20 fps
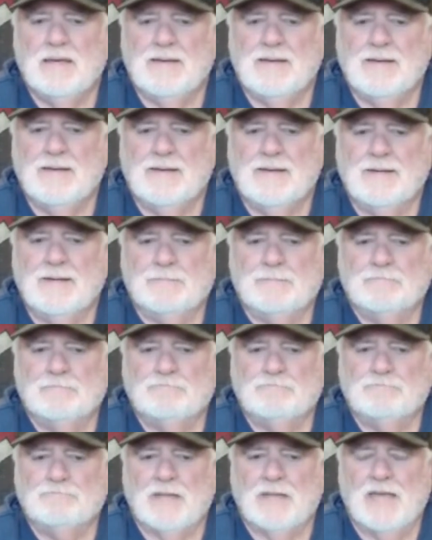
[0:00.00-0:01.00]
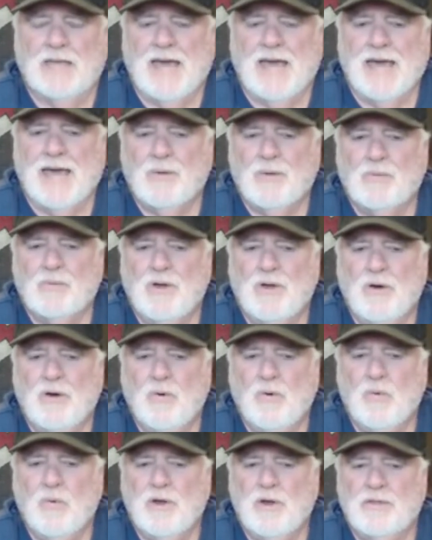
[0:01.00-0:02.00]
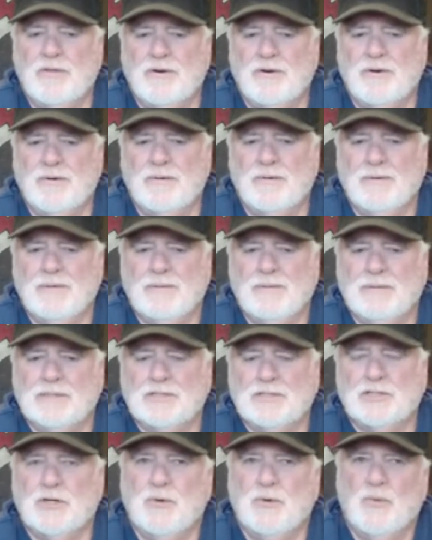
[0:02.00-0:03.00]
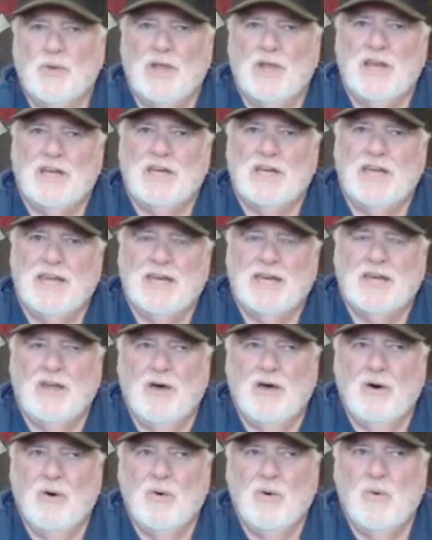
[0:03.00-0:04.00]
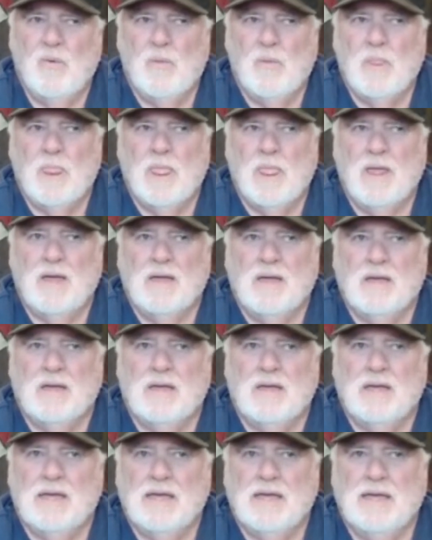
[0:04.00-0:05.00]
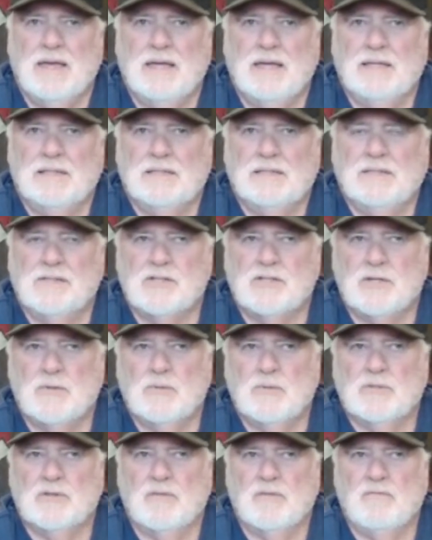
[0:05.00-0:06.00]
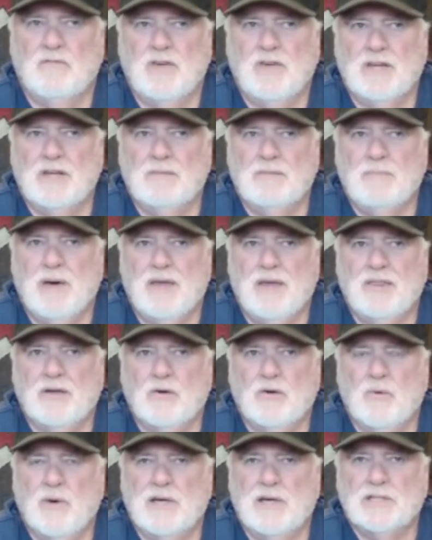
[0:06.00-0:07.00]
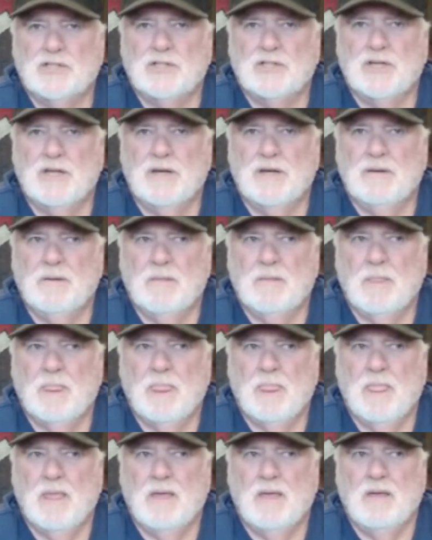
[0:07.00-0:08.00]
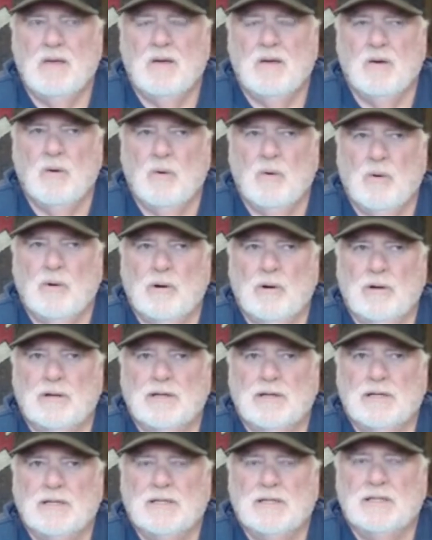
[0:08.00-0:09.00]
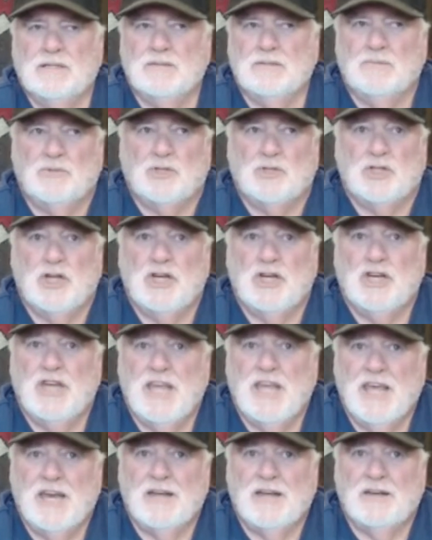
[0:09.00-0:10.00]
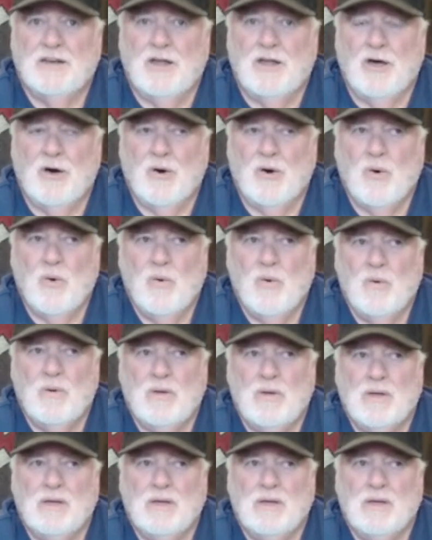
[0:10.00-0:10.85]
And I don't know whether she really did know and she was offended by the question, or she didn't know,